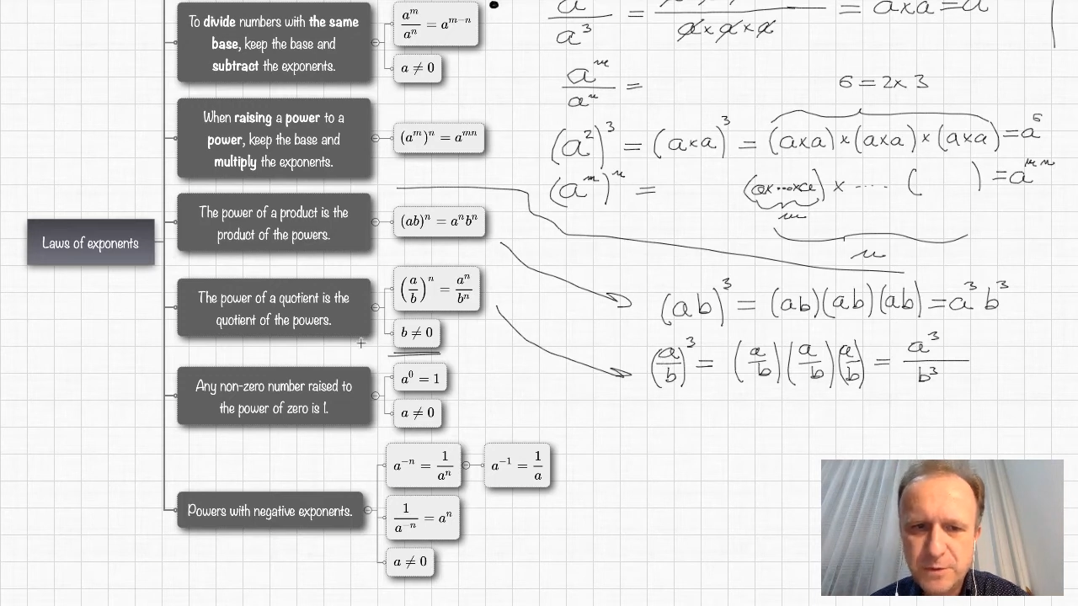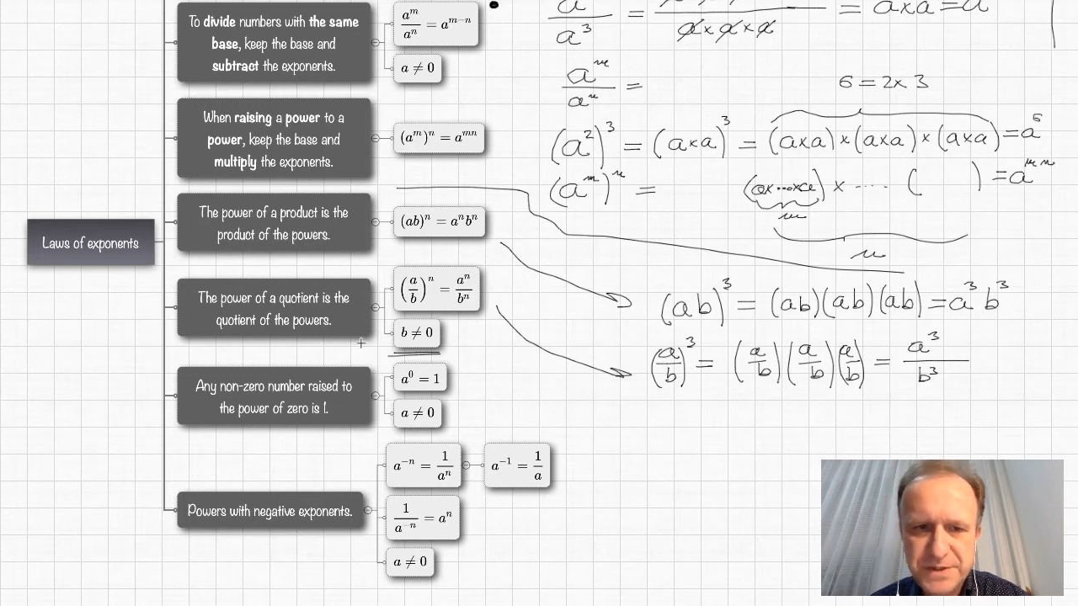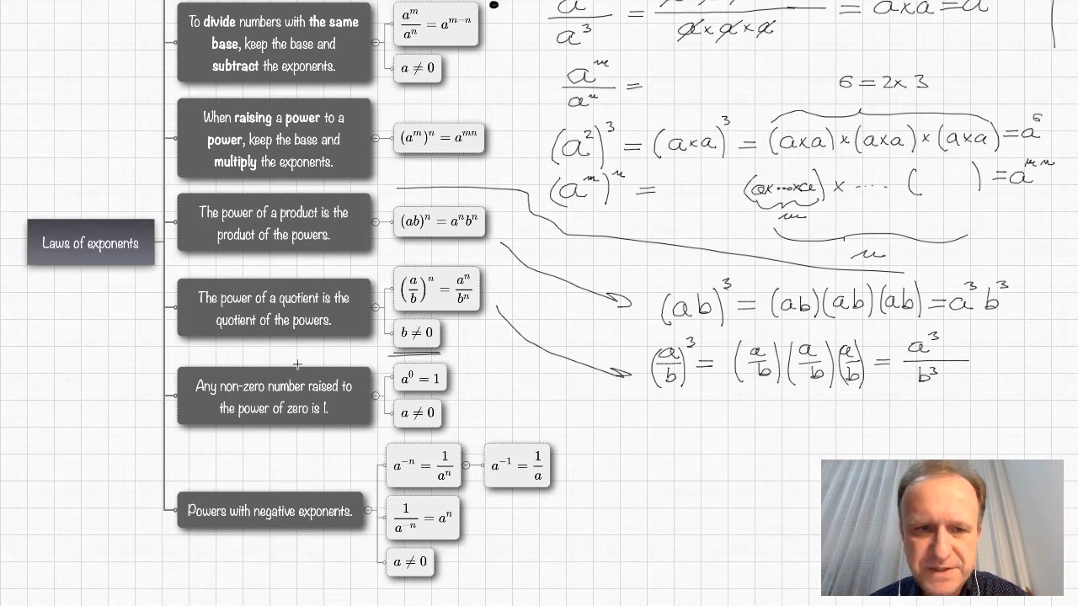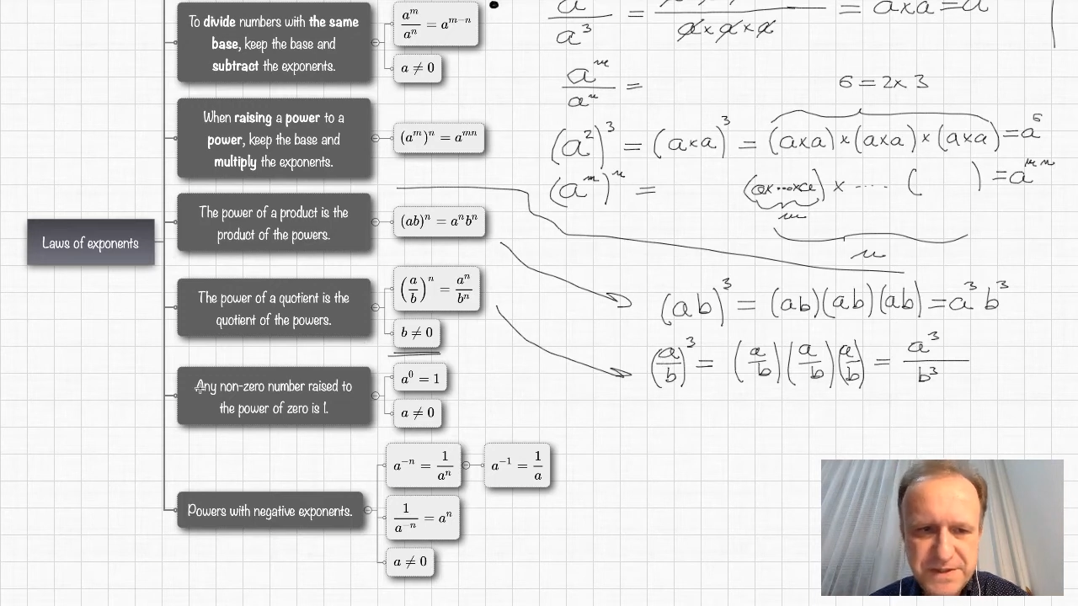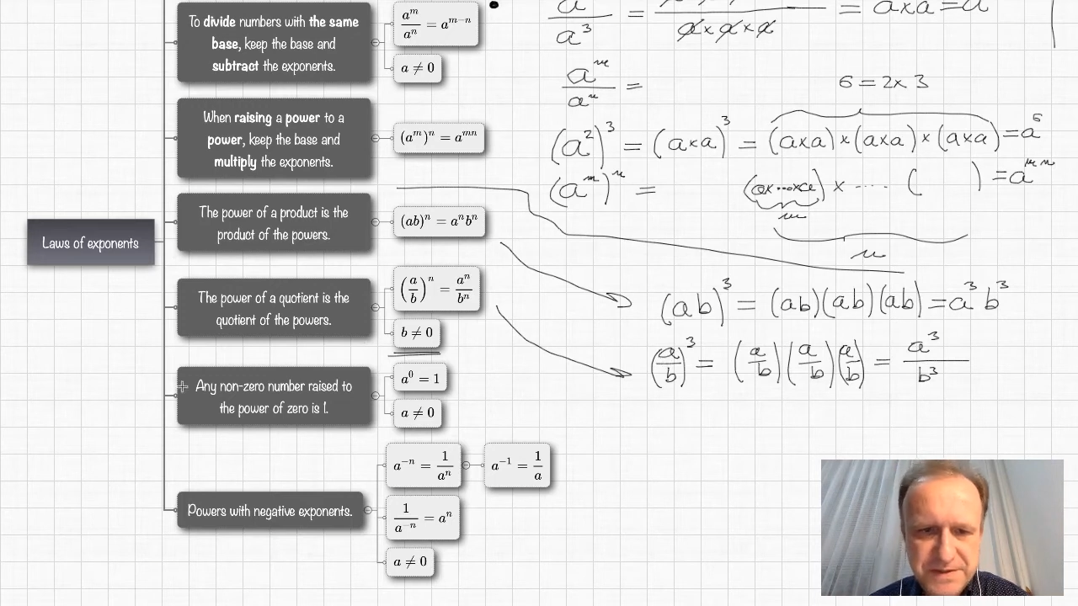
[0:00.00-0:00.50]

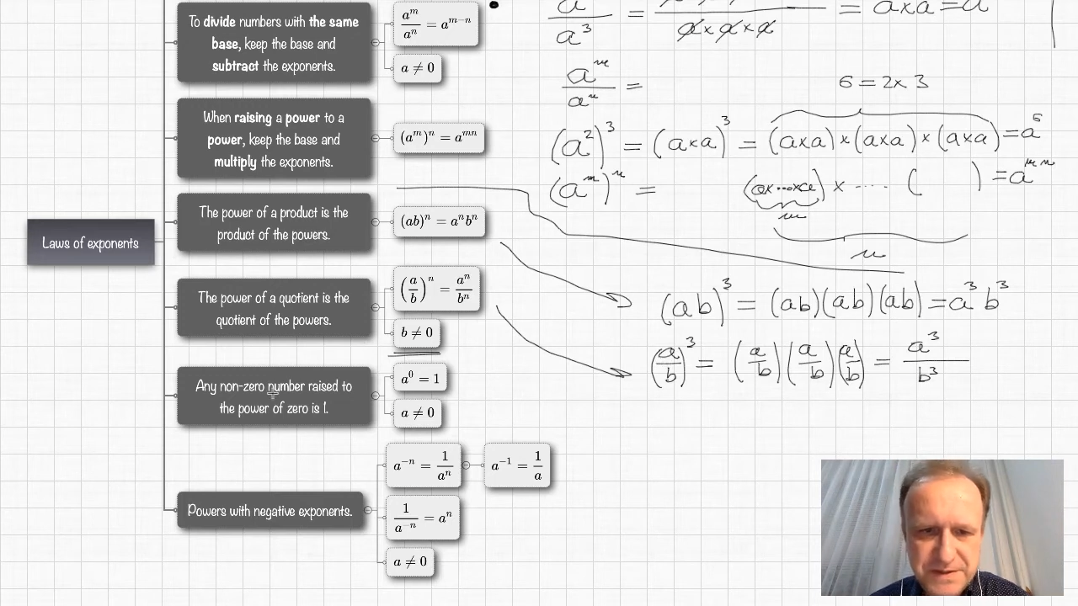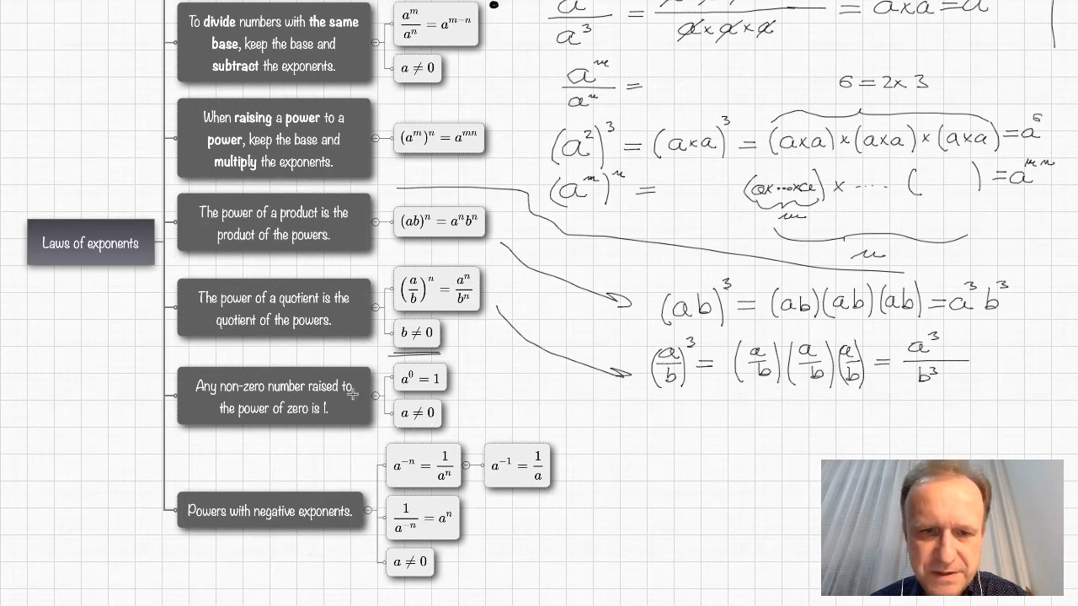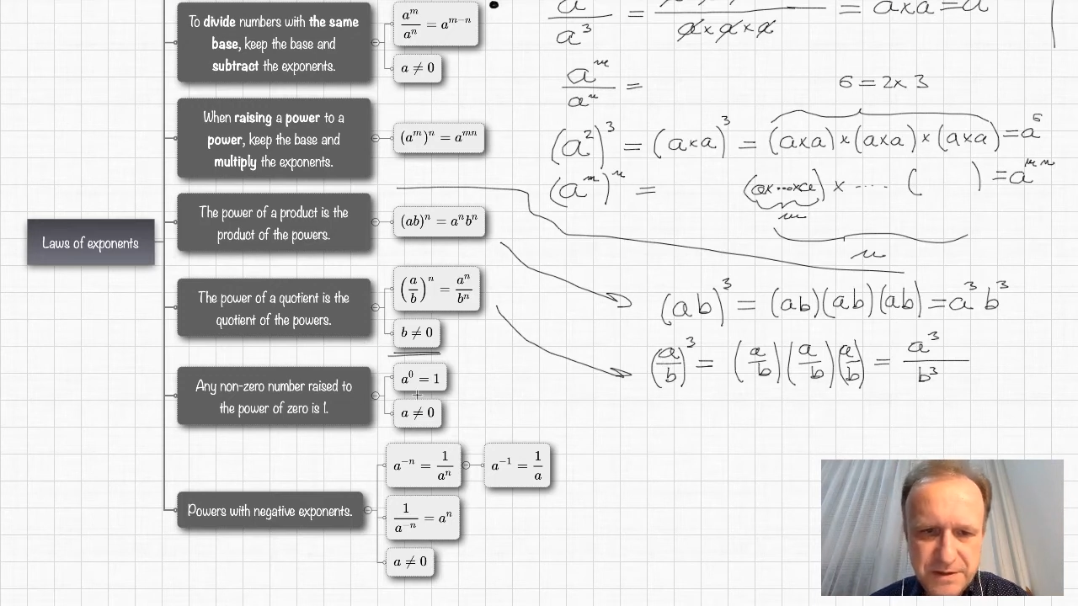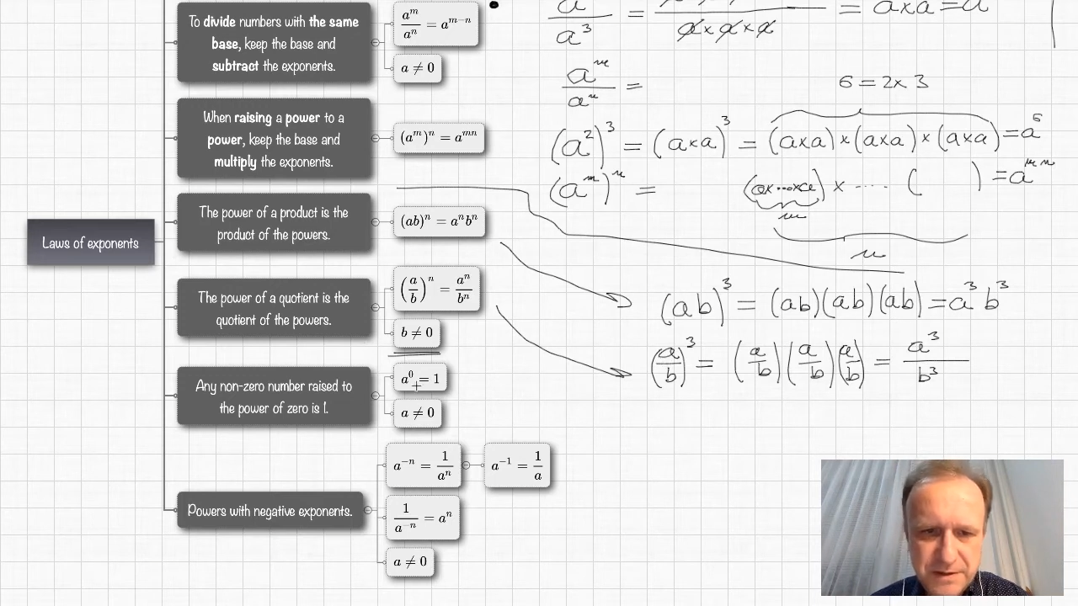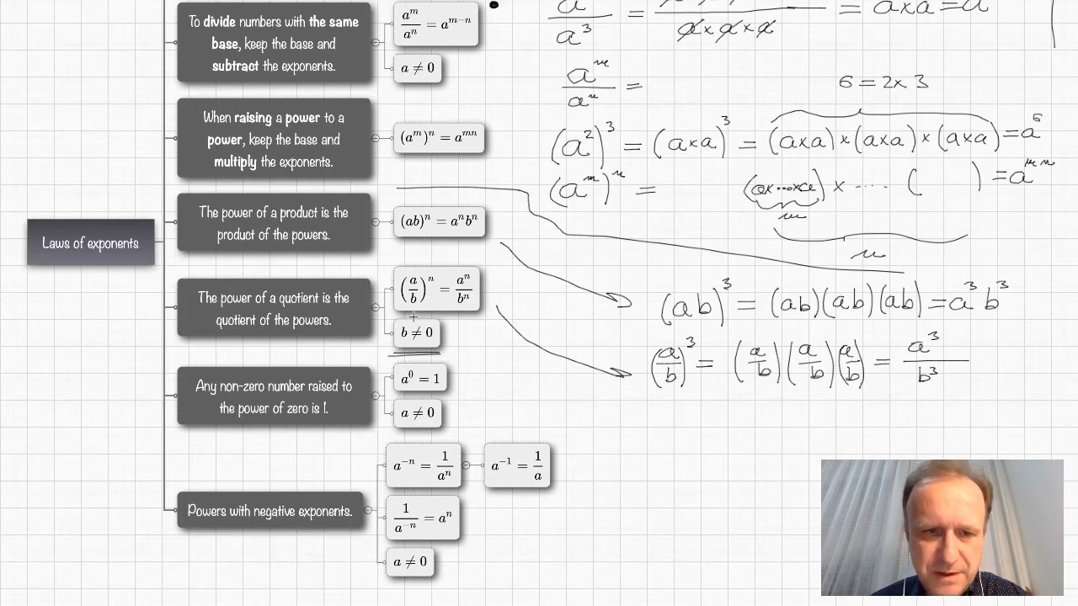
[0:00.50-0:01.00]
this is
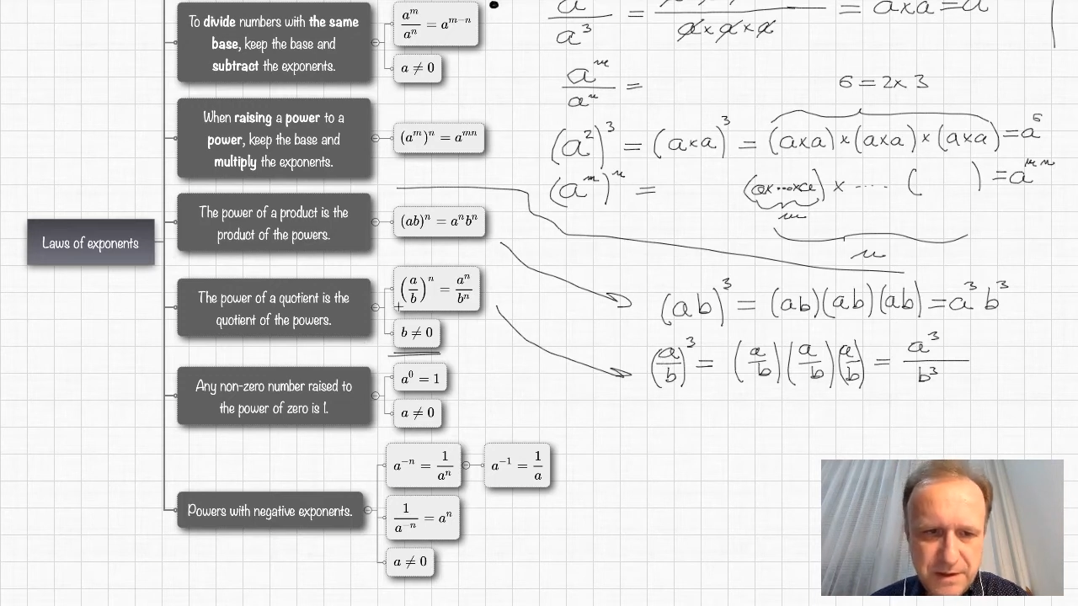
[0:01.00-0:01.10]
the